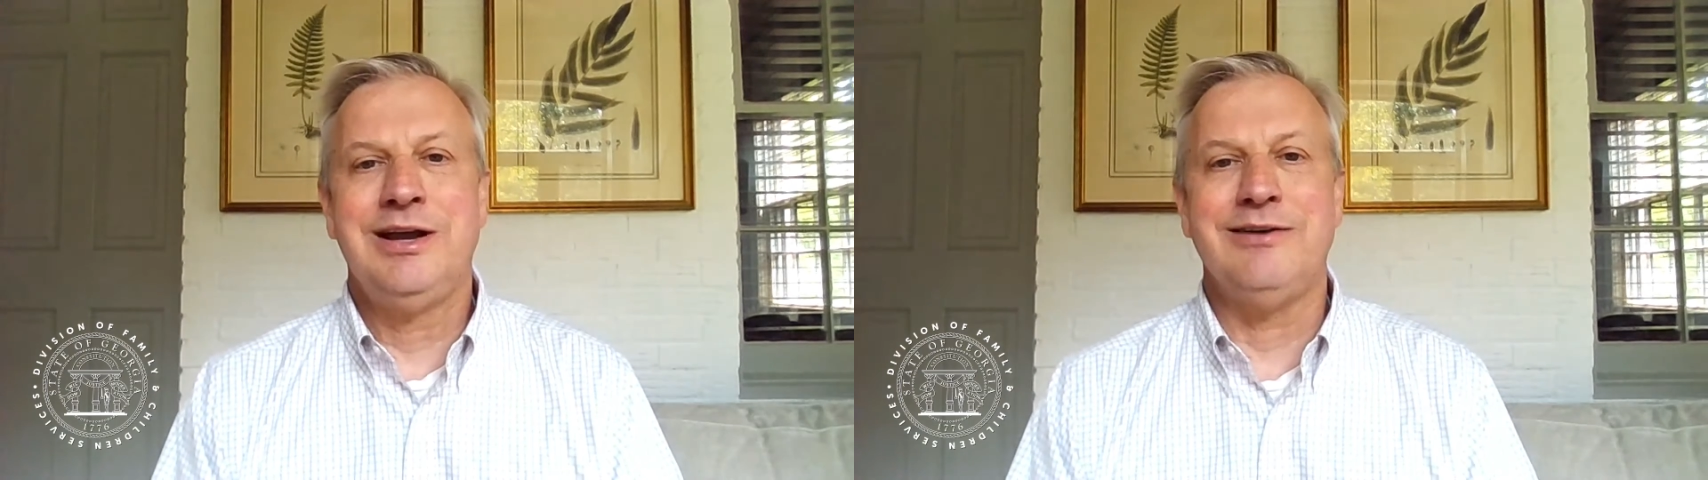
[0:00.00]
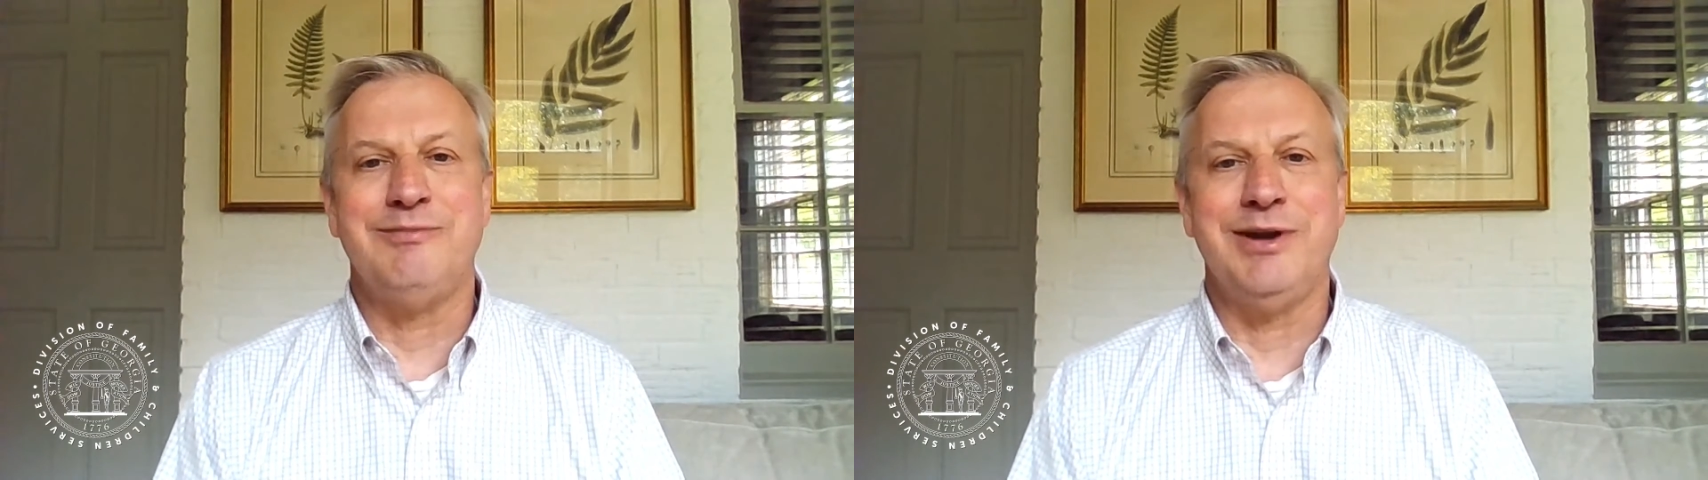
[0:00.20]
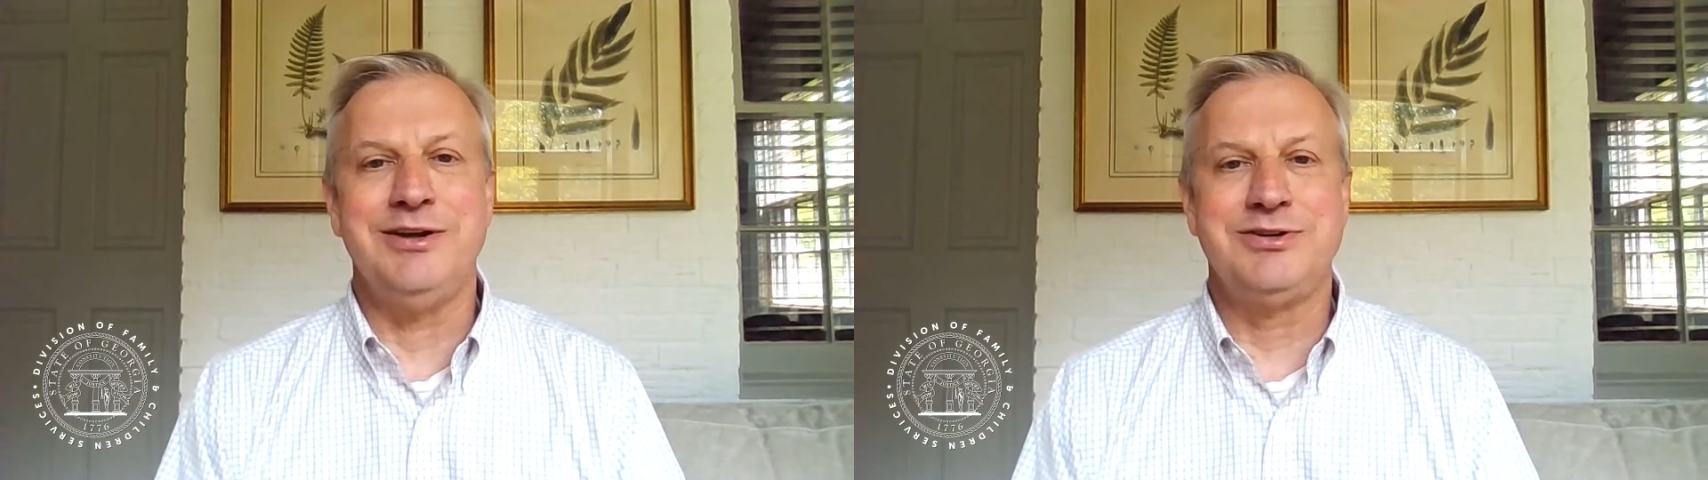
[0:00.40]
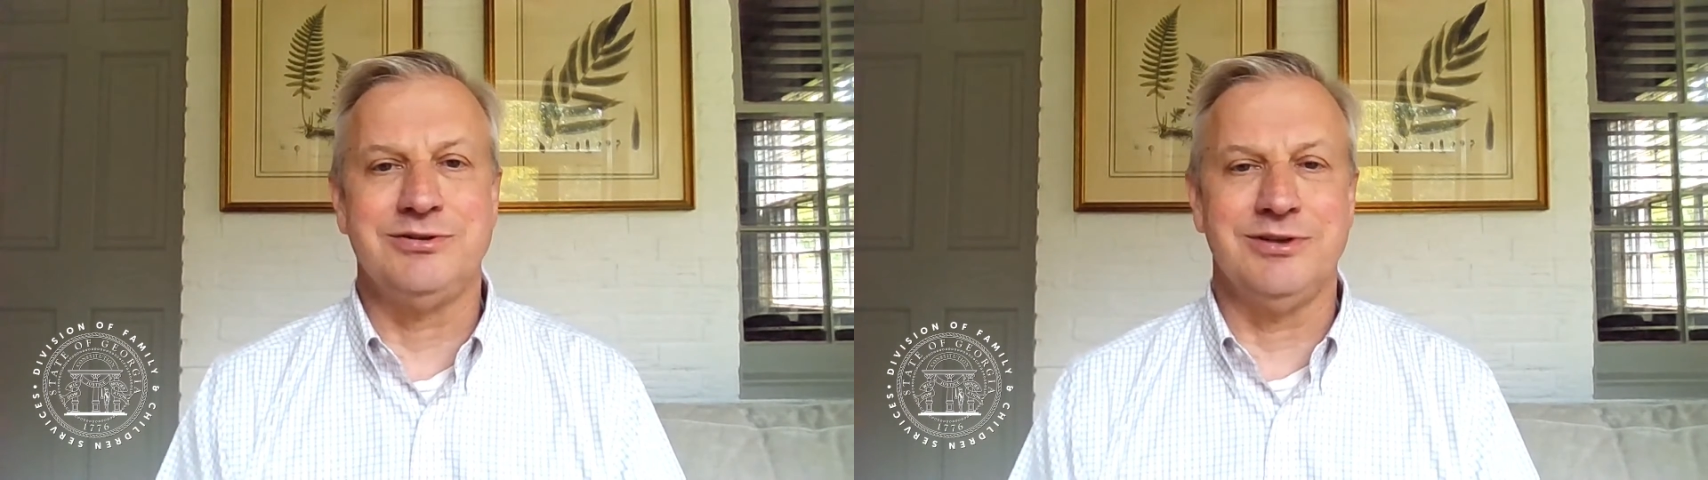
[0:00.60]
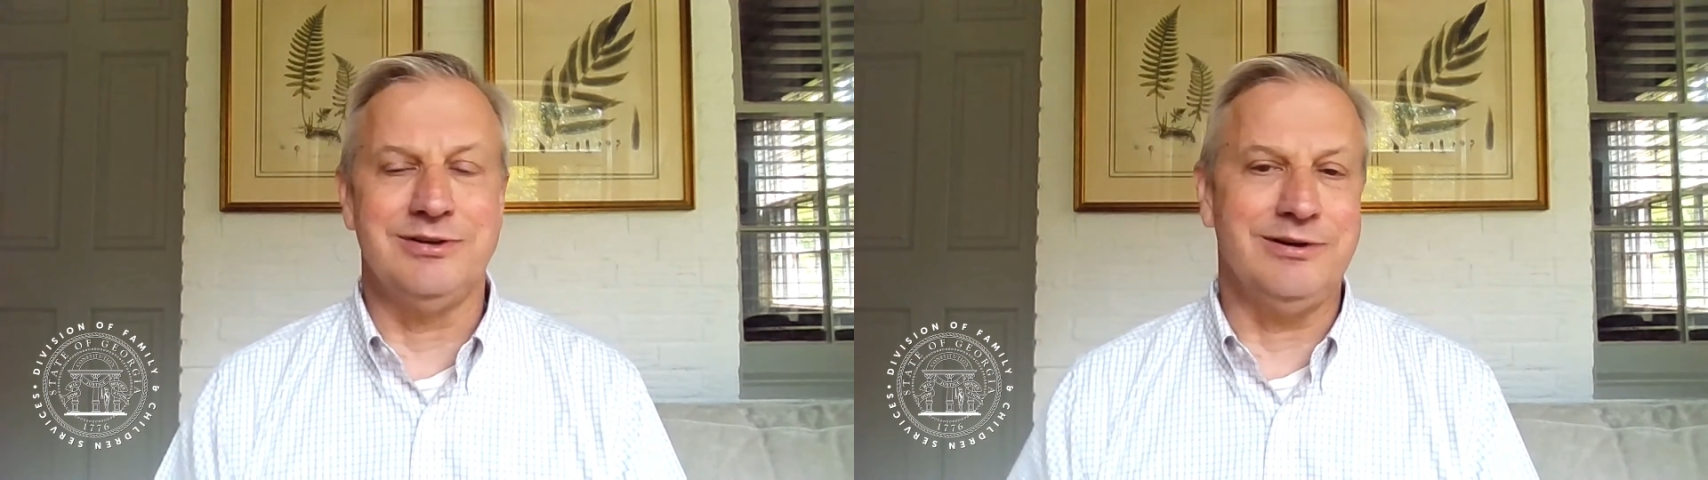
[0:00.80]
have made
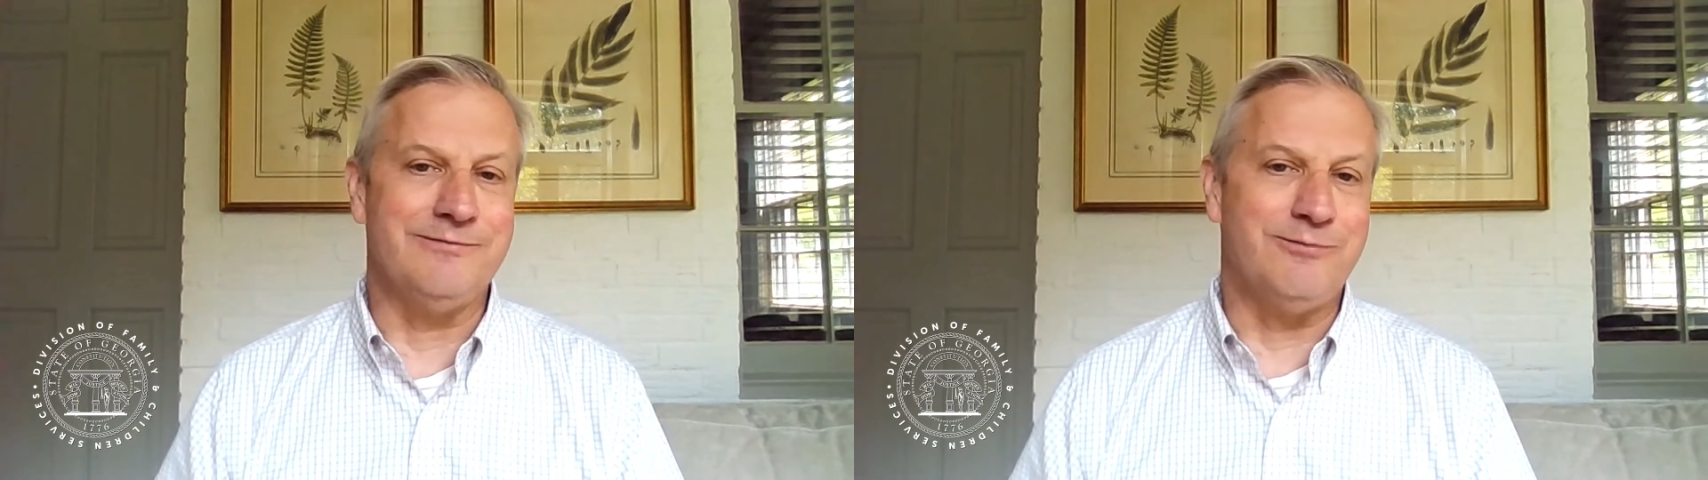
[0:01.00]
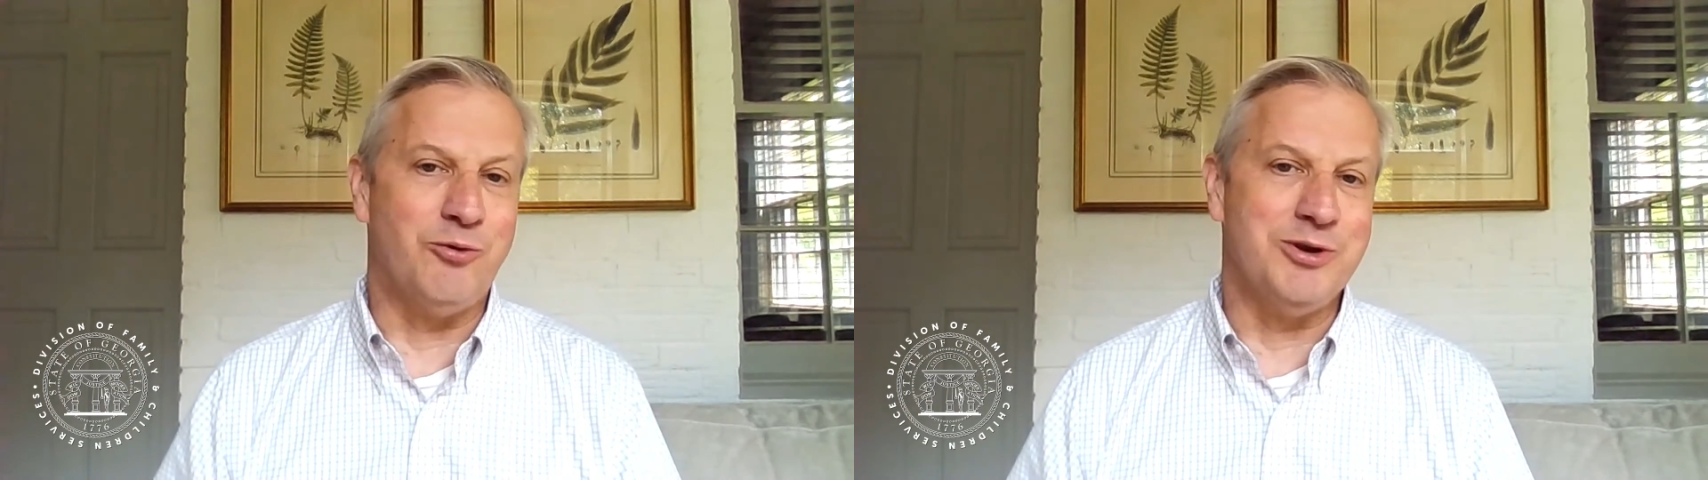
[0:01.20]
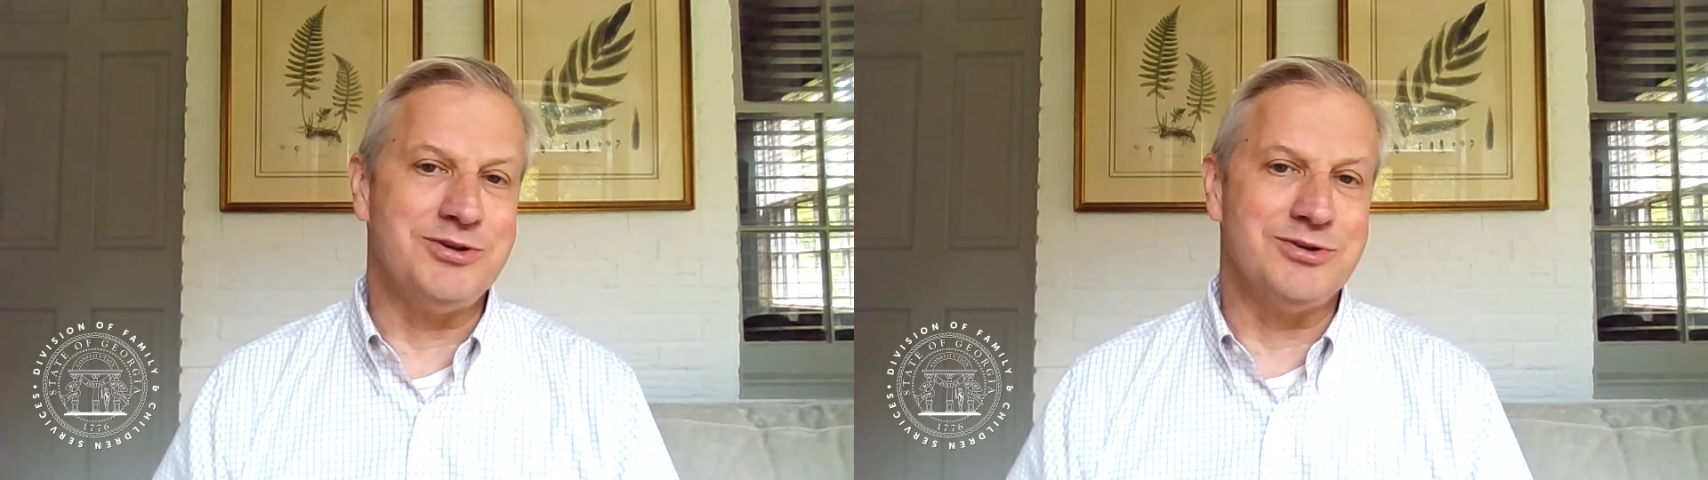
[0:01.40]
sure that their voice